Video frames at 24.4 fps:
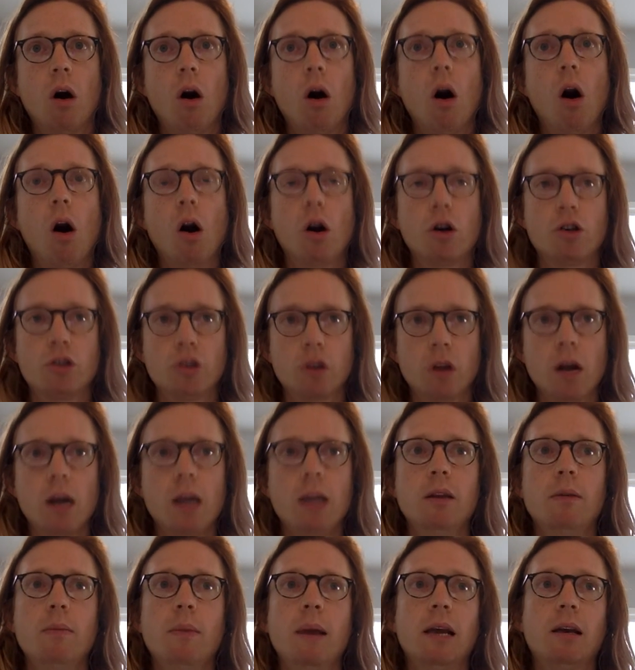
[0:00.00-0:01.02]
are
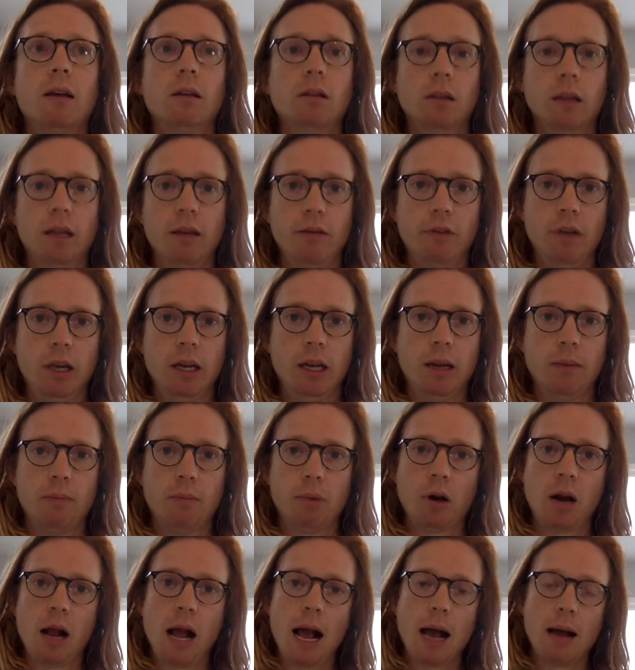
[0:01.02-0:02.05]
trying to make a living, and
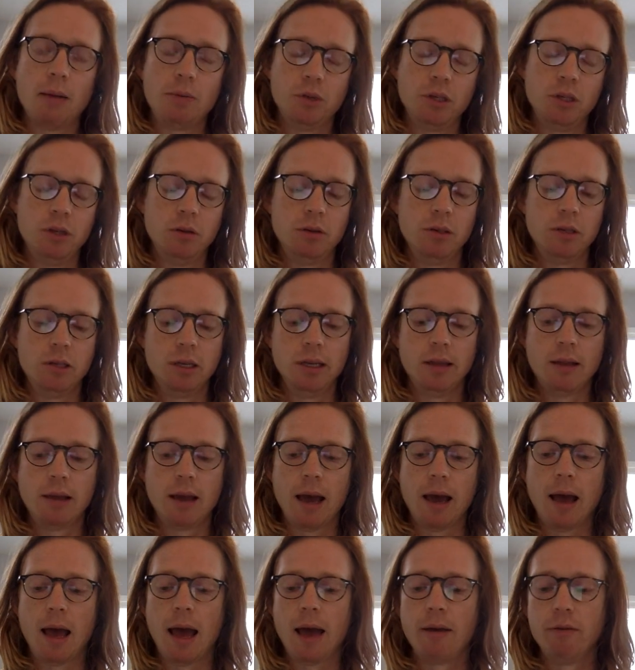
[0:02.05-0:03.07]
perhaps you see
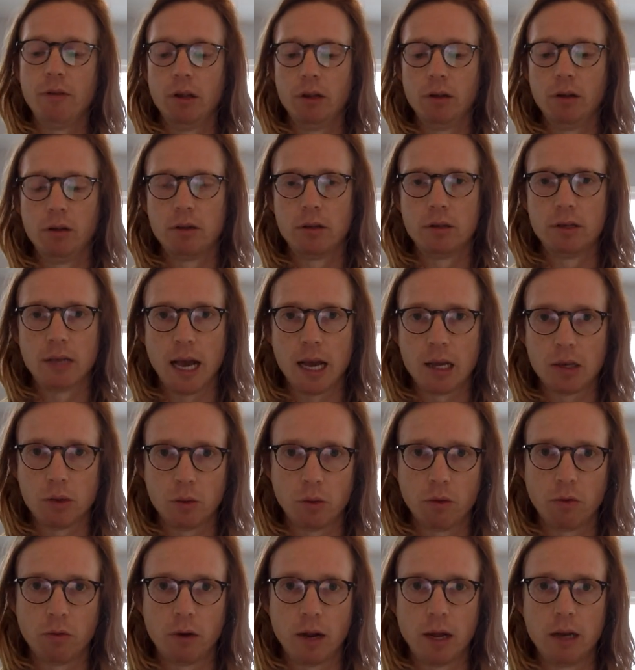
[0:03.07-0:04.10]
that having sex
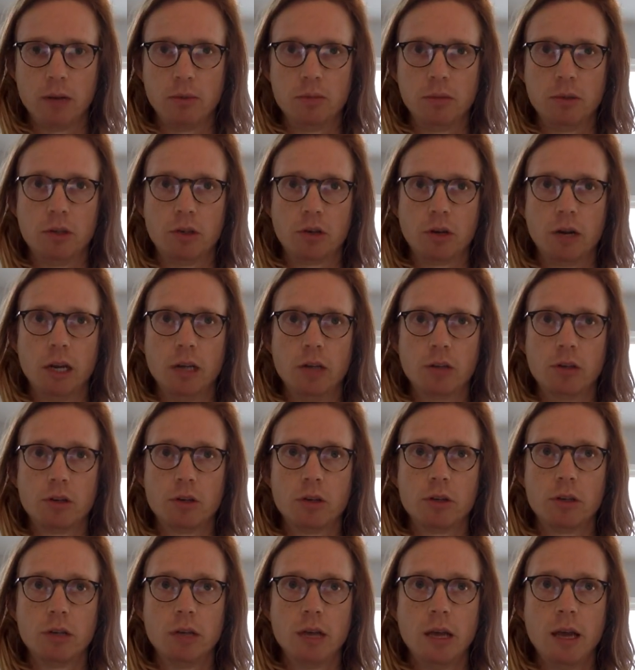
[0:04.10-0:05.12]
with random
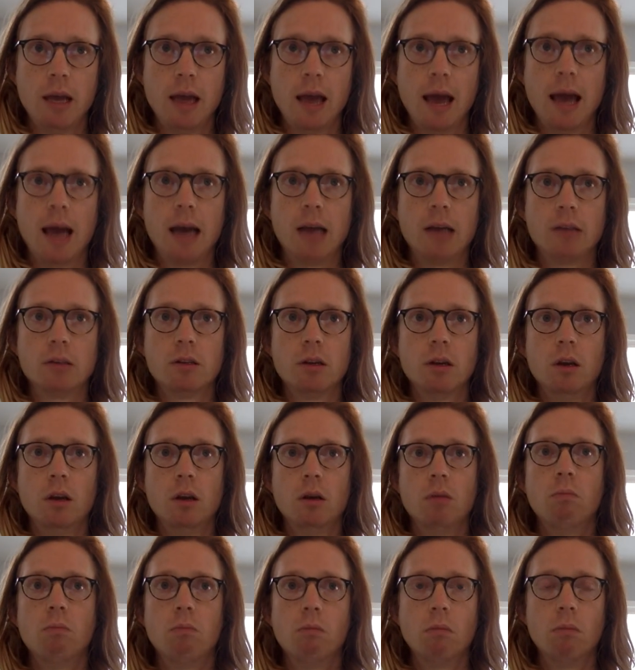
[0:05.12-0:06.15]
strangers as
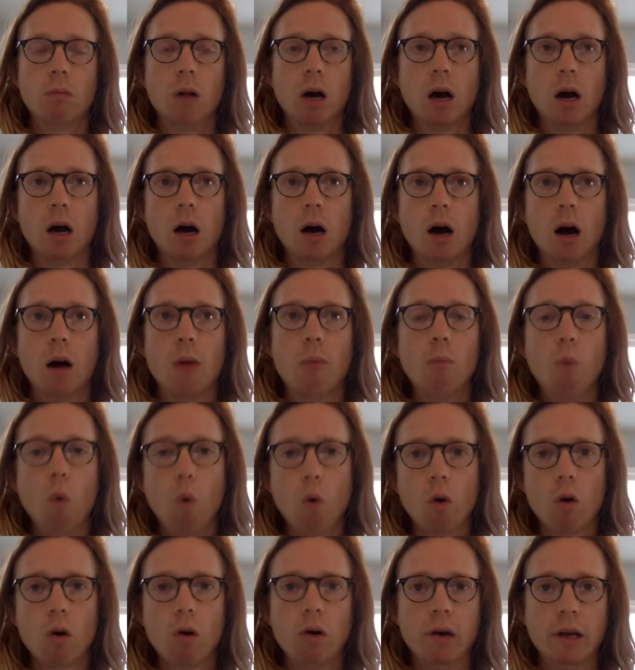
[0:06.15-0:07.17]
a
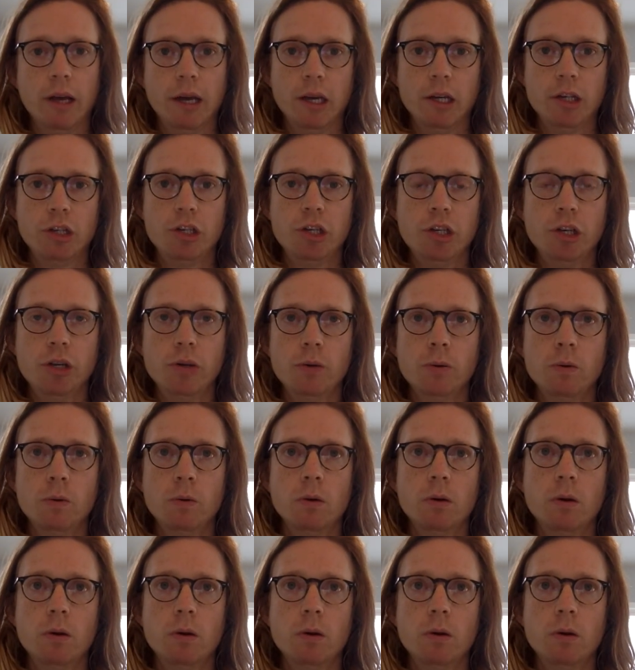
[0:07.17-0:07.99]
moral issue.